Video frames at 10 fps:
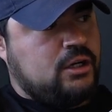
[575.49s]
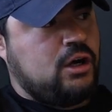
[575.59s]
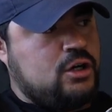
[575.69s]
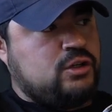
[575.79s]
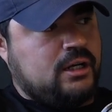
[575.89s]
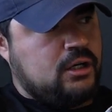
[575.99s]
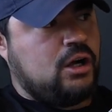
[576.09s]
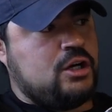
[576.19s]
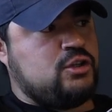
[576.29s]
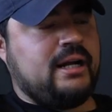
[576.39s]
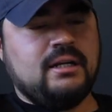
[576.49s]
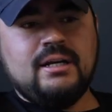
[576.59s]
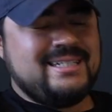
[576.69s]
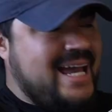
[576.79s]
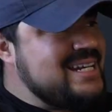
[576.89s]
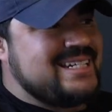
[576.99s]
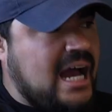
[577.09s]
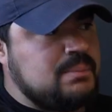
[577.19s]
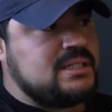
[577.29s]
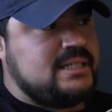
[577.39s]
under contract, under contract 10
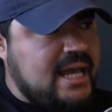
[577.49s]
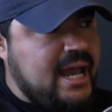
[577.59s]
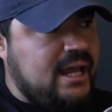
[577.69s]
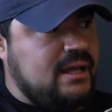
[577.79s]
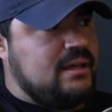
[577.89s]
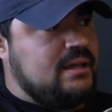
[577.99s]
times a day,